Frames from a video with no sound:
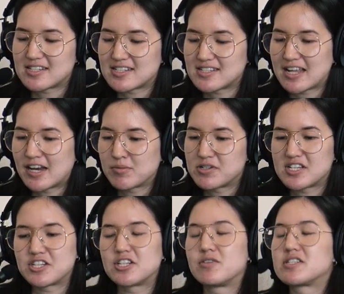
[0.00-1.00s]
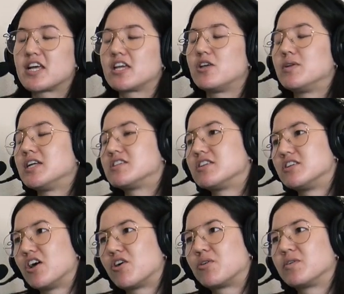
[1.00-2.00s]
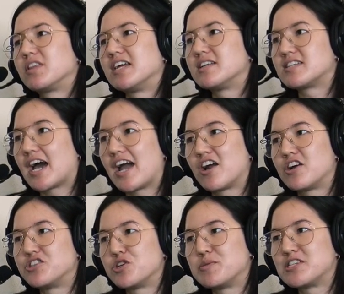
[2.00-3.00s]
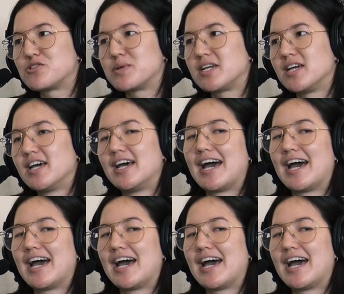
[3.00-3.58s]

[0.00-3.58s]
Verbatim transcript: assistant editor position, he was like, you need to know the entire Adobe suite.